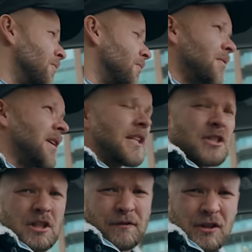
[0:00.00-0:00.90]
Really
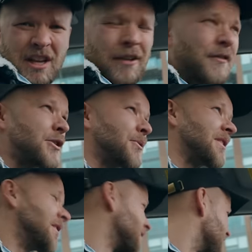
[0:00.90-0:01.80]
just for selfish
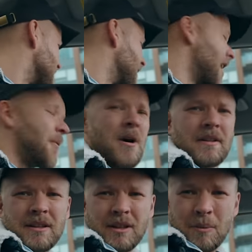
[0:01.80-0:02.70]
reasons, because I
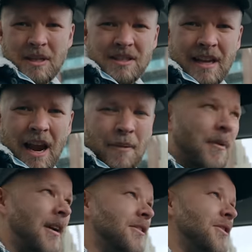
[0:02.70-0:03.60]
want the best
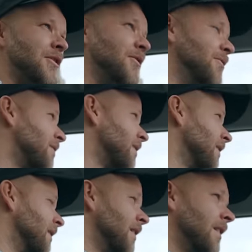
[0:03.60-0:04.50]
camera to use,
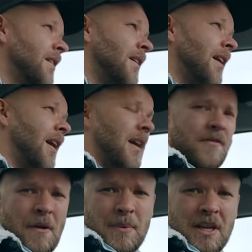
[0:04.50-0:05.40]

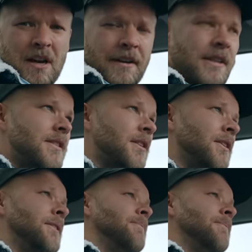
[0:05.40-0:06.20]
if I'm being honest.